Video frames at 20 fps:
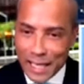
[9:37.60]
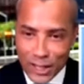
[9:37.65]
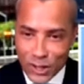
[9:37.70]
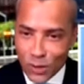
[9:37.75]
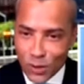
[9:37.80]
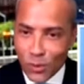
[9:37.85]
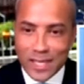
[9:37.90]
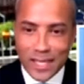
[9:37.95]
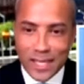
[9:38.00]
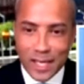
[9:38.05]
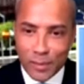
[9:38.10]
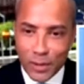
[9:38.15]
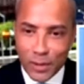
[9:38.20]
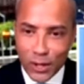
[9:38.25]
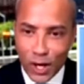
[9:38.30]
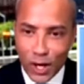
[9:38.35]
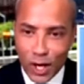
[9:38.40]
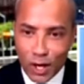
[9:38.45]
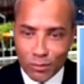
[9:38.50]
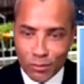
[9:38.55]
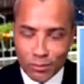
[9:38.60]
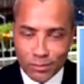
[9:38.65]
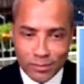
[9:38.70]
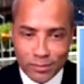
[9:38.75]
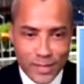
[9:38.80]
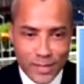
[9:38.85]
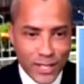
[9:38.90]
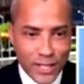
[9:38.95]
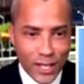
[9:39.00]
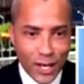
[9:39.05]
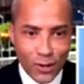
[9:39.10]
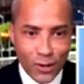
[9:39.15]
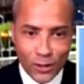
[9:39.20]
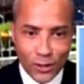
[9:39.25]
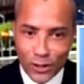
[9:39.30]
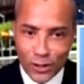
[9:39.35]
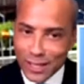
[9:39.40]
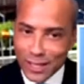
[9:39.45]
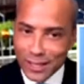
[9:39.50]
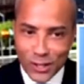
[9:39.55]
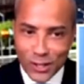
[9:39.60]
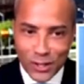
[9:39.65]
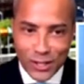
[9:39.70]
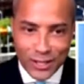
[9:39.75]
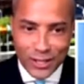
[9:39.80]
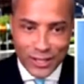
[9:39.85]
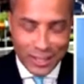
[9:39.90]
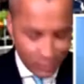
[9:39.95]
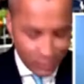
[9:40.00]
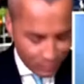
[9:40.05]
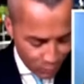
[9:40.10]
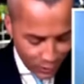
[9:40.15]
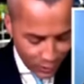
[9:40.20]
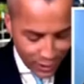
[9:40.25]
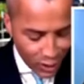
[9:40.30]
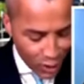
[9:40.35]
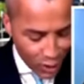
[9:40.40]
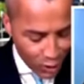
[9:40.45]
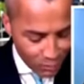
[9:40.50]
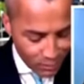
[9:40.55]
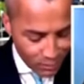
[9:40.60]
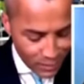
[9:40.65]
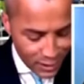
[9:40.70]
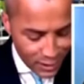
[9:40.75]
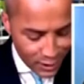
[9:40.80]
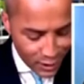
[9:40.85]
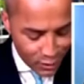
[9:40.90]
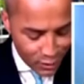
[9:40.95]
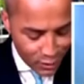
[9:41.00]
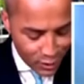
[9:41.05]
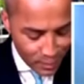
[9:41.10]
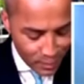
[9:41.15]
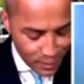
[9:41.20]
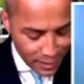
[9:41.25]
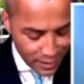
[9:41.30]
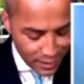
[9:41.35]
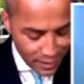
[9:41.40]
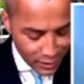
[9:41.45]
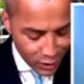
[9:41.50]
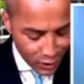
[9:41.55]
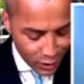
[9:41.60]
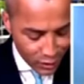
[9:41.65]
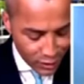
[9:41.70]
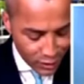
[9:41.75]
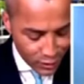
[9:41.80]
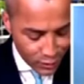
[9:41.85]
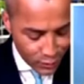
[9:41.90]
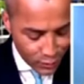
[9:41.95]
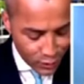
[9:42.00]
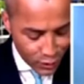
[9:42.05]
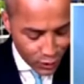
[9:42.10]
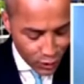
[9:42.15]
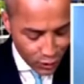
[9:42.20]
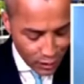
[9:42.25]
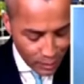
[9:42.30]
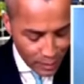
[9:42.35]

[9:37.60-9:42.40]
It's always going to be your home, so you can you can bring it home, so to speak, uh, Dr. Soon-Shiong.